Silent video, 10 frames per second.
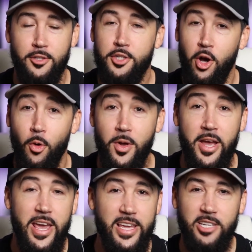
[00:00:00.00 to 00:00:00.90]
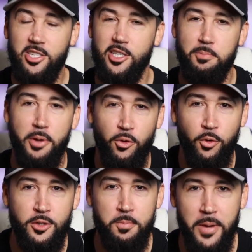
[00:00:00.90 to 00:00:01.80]
So he gives this
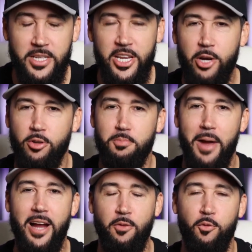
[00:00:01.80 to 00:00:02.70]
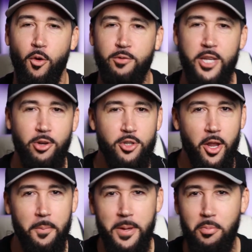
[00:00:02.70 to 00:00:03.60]
beautiful speech. He goes back and forth, tells
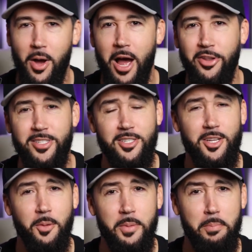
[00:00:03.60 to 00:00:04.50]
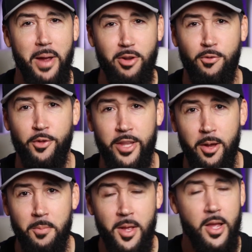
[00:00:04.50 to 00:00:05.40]
all the people how this is going to be better for
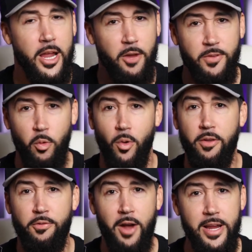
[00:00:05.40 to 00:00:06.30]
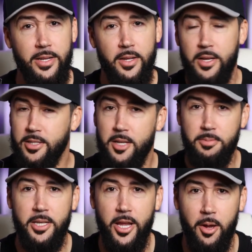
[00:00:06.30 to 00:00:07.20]
them. If they want to fight, it's
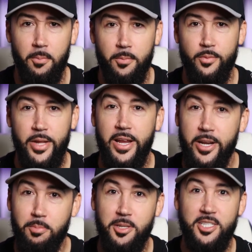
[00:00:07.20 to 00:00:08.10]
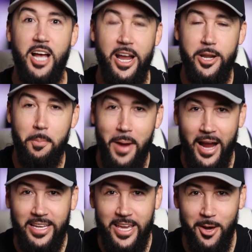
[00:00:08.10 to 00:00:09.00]
up to them. They end up deciding to
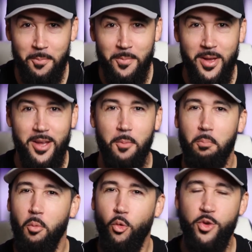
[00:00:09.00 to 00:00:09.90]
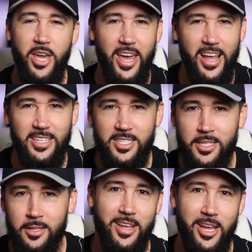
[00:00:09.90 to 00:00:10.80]
back him. Movie ends.